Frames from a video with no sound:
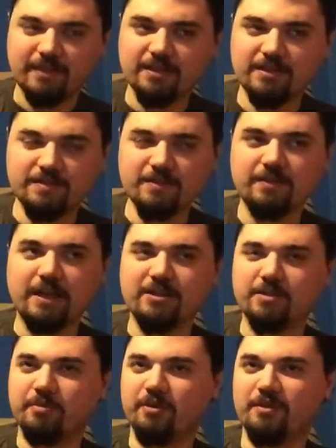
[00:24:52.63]
Isn't that
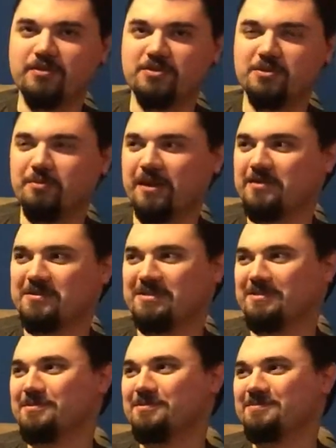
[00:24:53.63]
the plot to Tomb Raider
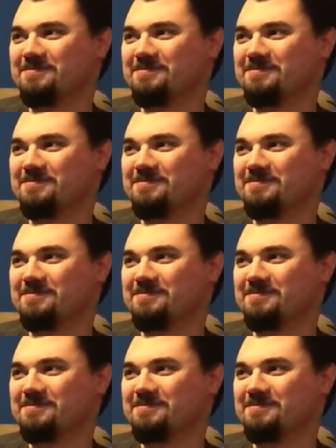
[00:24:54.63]
2?